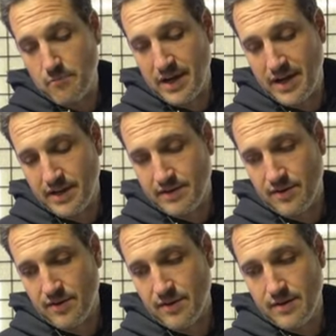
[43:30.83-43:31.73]
But
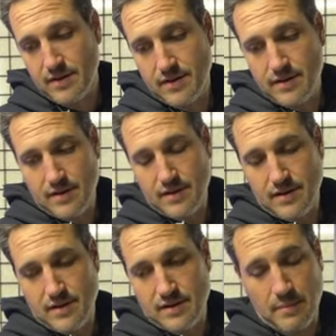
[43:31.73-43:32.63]

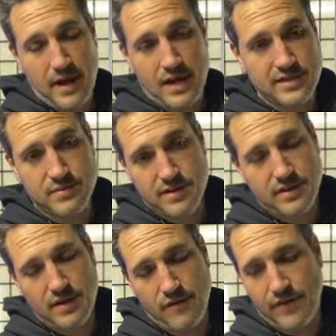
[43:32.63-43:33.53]
to be honest with
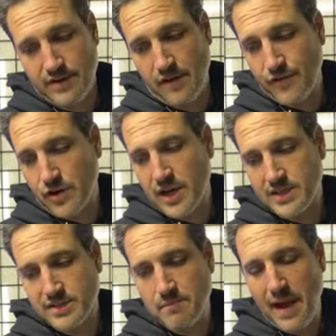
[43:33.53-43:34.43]
you, if, it, if you're
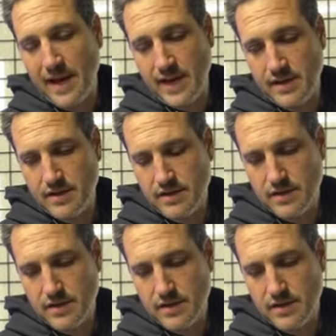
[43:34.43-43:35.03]
custom painting,